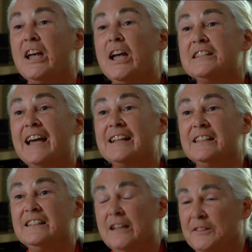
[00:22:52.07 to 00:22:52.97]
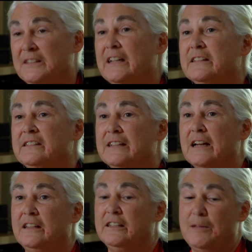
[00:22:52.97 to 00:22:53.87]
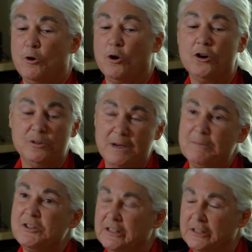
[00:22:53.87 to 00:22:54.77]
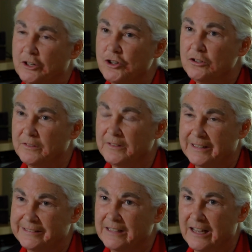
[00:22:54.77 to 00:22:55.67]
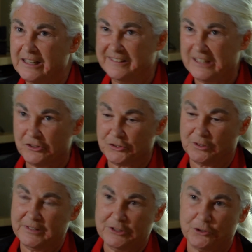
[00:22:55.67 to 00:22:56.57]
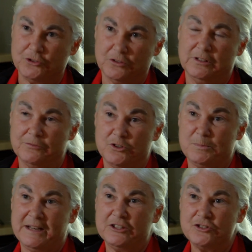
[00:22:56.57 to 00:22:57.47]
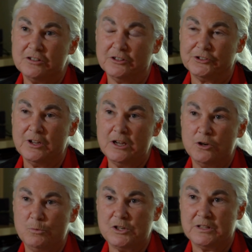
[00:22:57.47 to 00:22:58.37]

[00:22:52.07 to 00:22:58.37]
Exactly. I think that's exactly the game. Or you publish it in a journal that is not in their sort of inner circle of respected journals, which